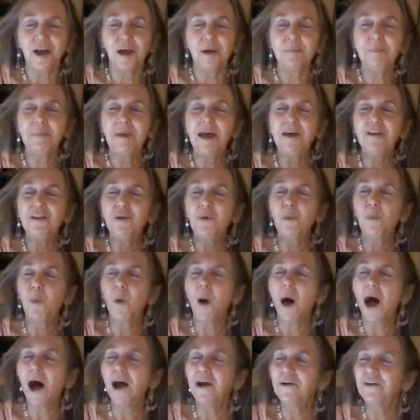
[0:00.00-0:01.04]
may the
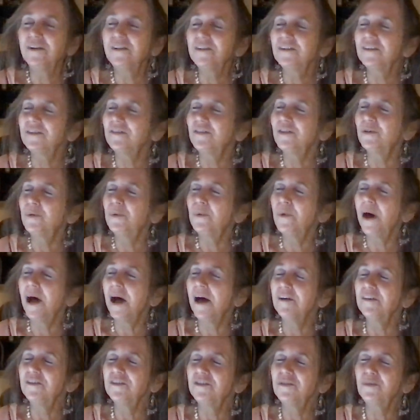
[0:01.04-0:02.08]
waters of the
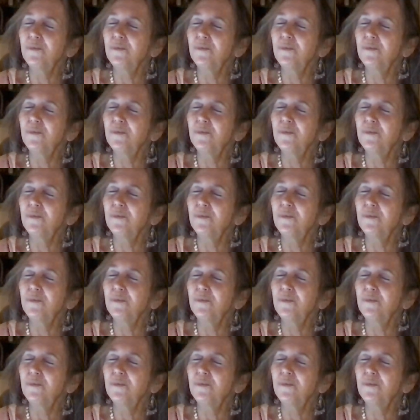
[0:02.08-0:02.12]
west